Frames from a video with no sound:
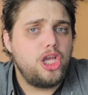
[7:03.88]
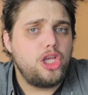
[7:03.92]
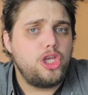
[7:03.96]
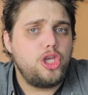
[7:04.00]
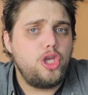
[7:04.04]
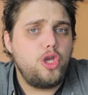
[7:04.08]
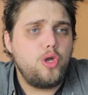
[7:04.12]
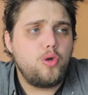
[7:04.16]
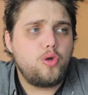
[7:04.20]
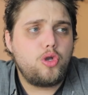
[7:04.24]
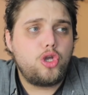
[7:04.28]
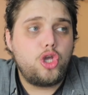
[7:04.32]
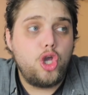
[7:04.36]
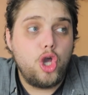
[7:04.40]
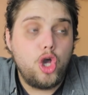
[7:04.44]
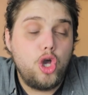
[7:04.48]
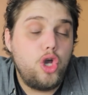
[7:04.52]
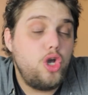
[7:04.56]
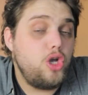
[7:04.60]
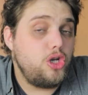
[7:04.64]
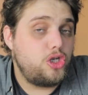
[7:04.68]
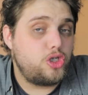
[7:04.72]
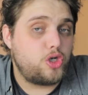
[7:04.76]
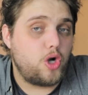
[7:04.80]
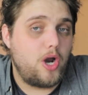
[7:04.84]
you
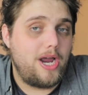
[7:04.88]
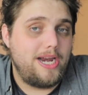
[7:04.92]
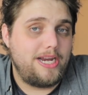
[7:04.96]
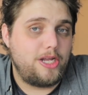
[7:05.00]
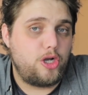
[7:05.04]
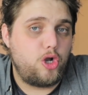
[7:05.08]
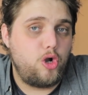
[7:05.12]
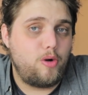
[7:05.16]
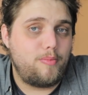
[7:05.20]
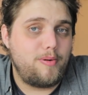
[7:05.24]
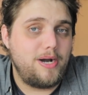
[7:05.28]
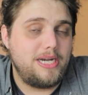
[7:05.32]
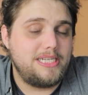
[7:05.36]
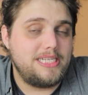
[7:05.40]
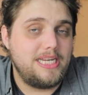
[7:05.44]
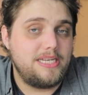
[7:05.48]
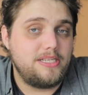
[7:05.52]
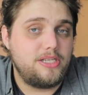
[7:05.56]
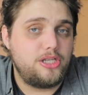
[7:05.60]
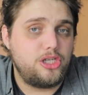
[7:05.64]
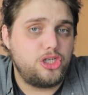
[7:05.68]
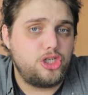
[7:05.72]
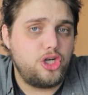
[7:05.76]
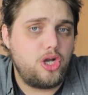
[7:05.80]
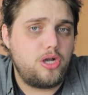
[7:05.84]
could try and incorporate it
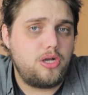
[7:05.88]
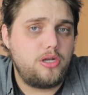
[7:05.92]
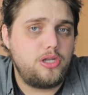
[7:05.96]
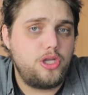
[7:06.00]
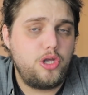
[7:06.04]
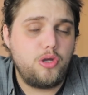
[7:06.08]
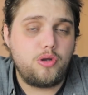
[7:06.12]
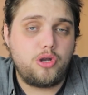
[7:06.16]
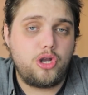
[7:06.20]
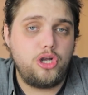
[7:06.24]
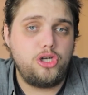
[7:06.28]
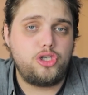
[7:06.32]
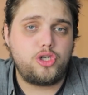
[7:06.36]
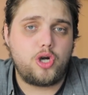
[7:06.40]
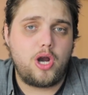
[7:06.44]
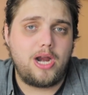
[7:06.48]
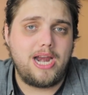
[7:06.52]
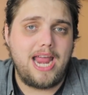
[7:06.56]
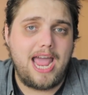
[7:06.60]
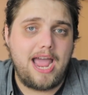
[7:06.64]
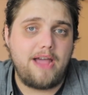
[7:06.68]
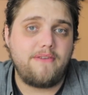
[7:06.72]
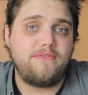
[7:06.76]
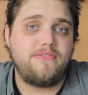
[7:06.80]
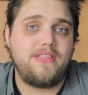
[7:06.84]
into the shot, you could try
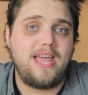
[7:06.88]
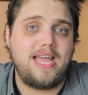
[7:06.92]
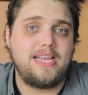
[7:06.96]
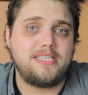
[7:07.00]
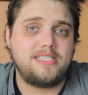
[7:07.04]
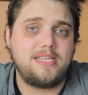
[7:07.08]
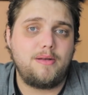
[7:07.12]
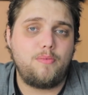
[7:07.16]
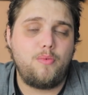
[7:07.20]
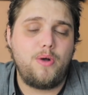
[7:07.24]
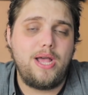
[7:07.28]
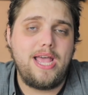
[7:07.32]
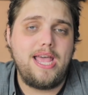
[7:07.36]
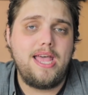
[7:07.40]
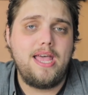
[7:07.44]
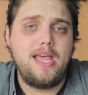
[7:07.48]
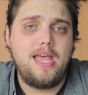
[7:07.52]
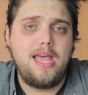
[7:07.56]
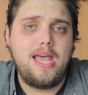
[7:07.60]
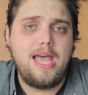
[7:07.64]
and have that somewhere,